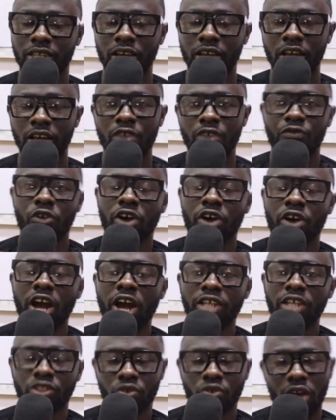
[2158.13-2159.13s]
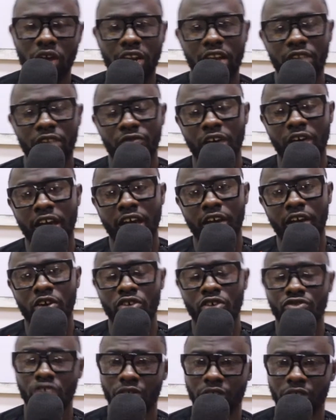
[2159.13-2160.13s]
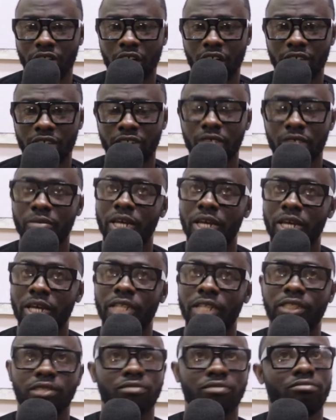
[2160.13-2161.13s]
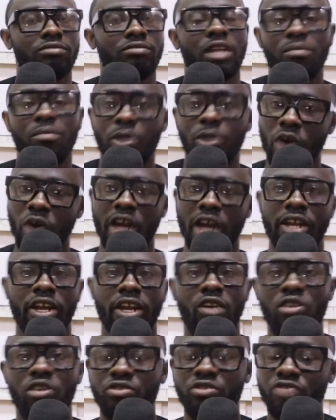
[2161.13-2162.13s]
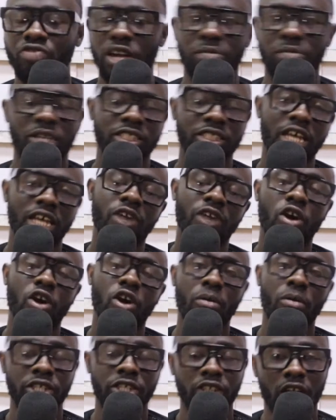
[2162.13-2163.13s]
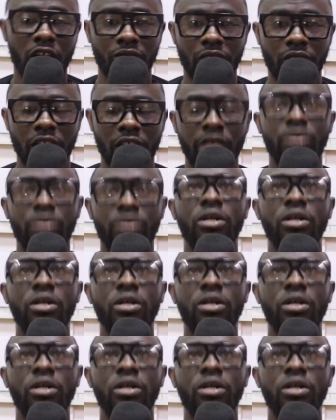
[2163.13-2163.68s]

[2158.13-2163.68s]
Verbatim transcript: For us to identify a contract with customers, number one, the contract must have a commercial value.